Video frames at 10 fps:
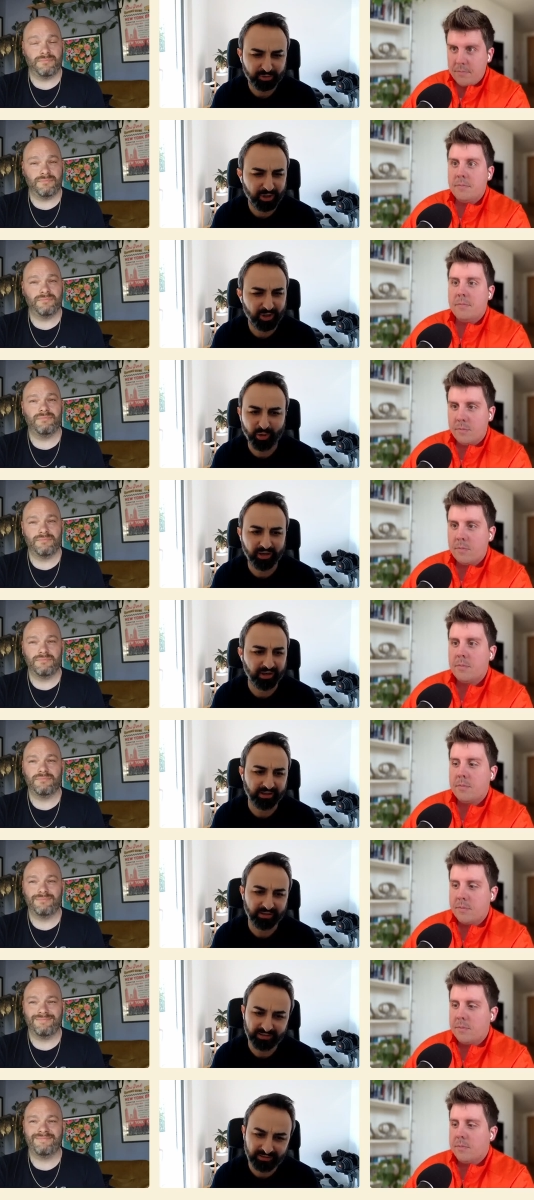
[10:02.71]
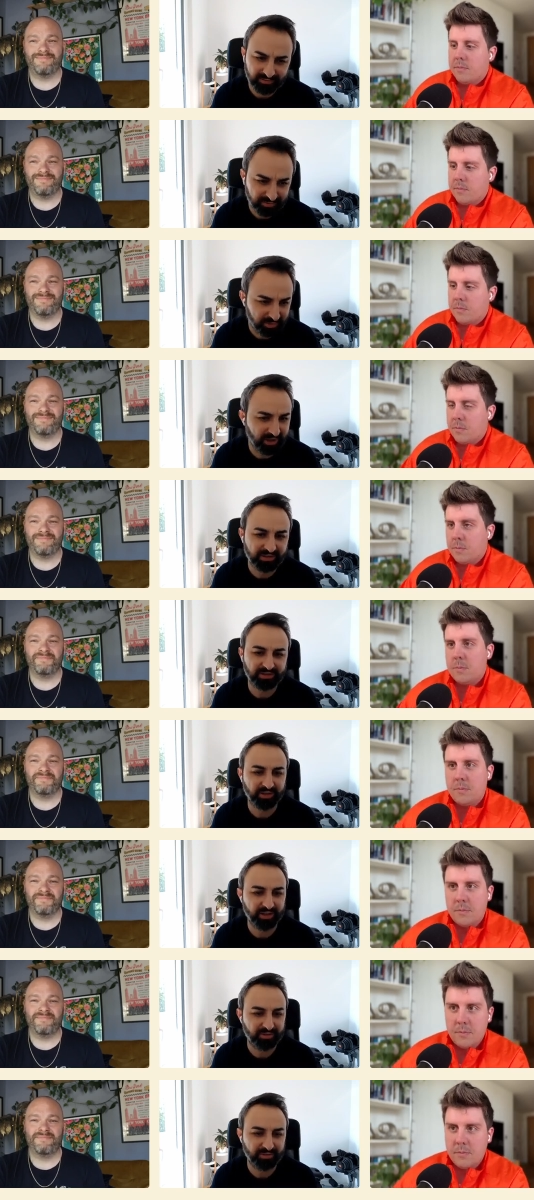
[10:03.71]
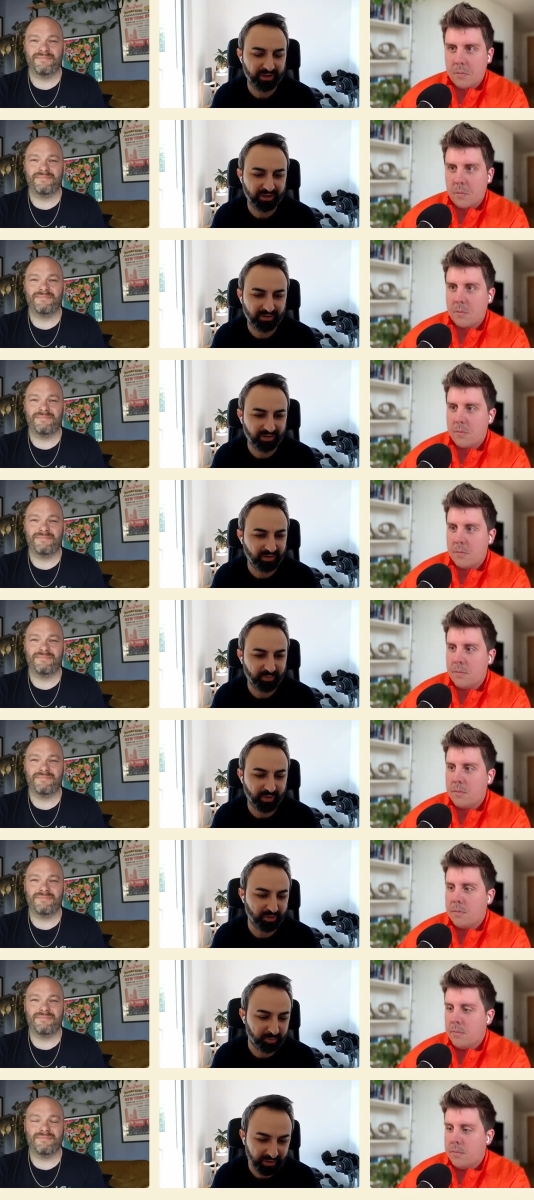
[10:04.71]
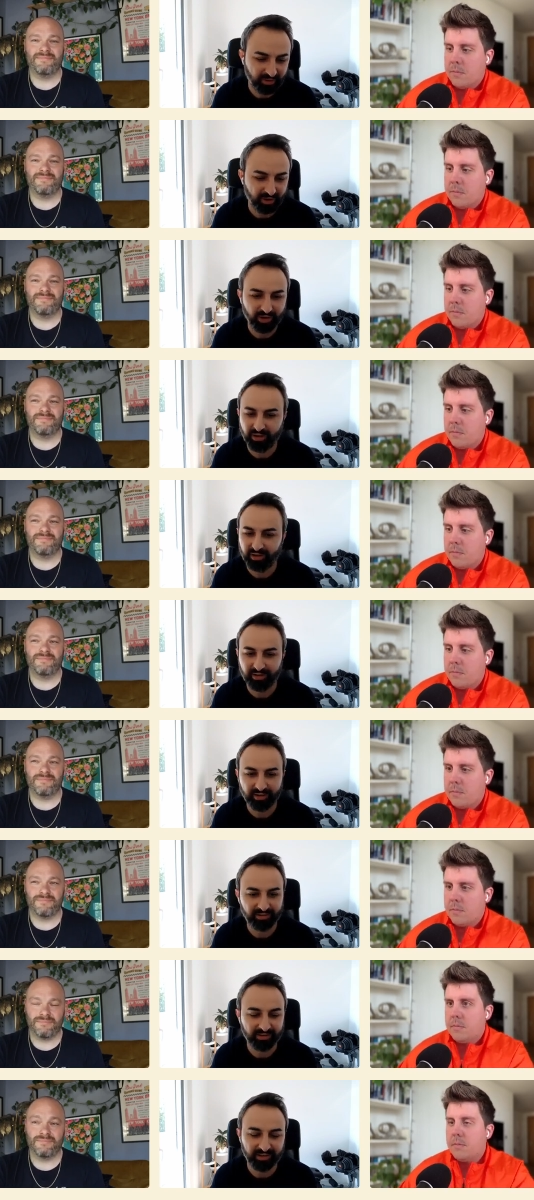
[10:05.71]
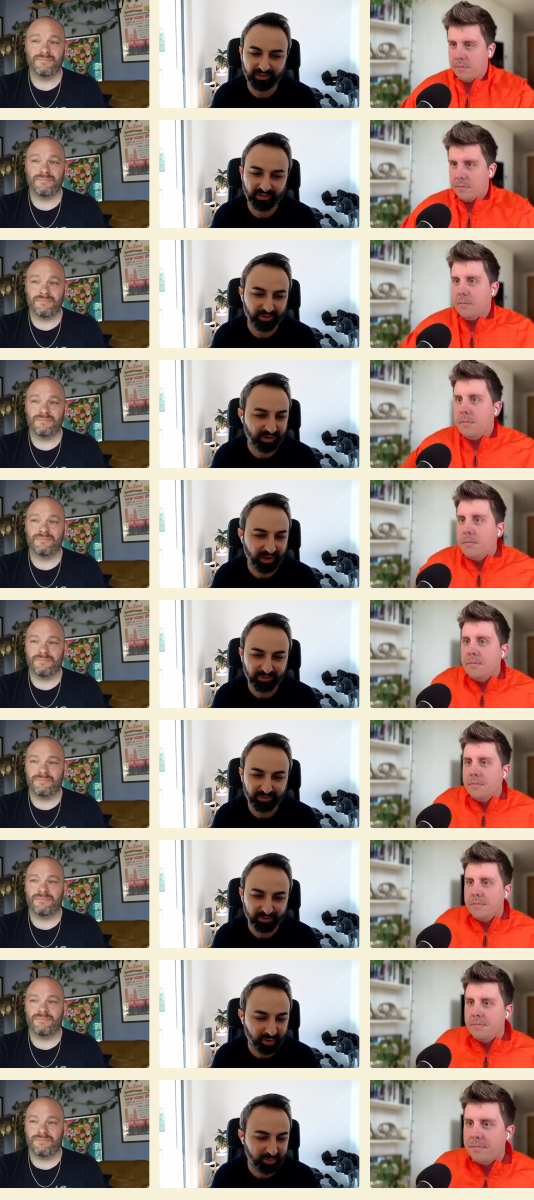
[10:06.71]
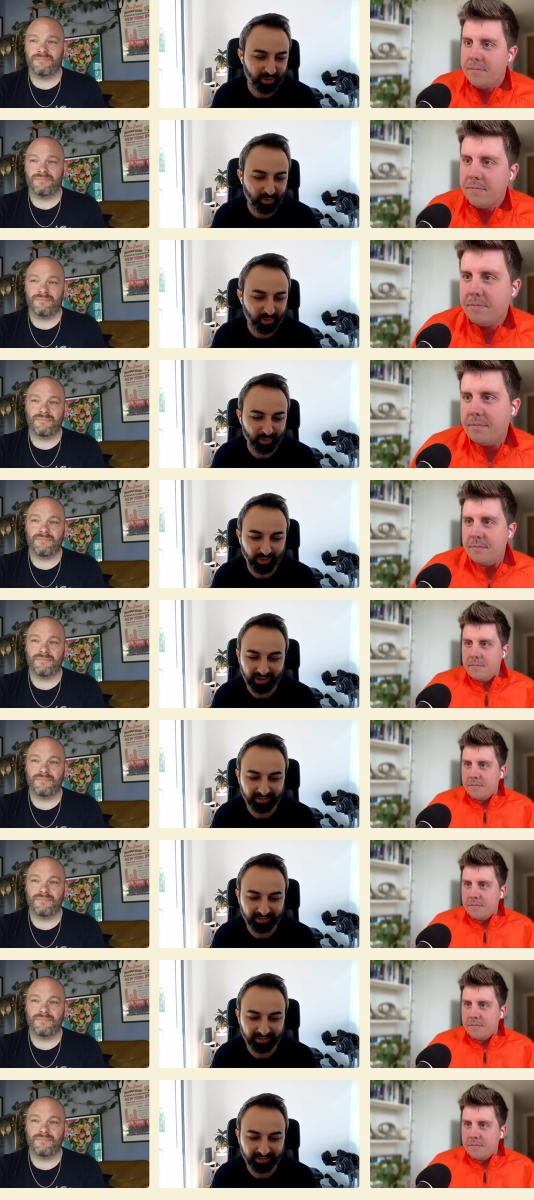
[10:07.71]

Speaker 1: really when I really started to read about Bitcoin and, and then go down the rabbit hole.